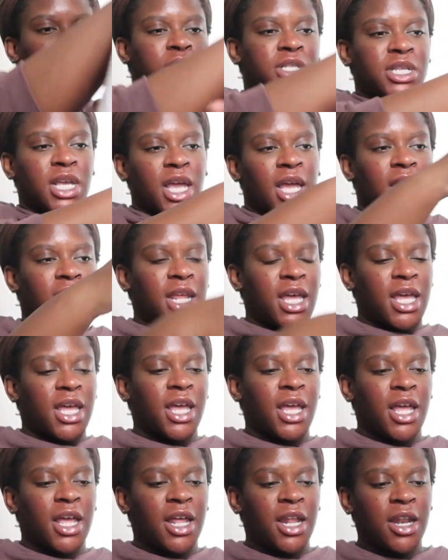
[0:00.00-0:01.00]
stayed
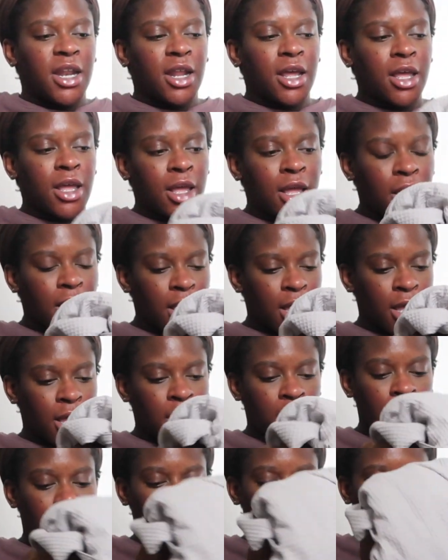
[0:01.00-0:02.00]
in
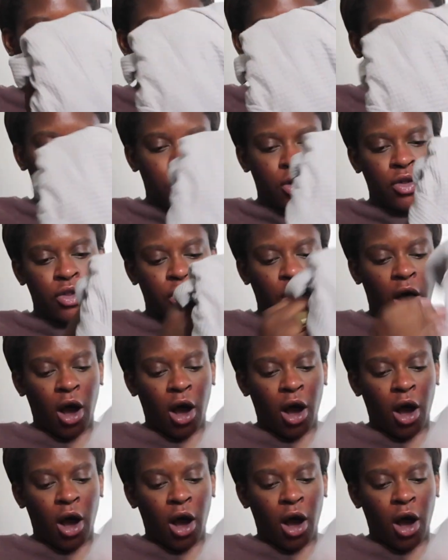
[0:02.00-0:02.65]
the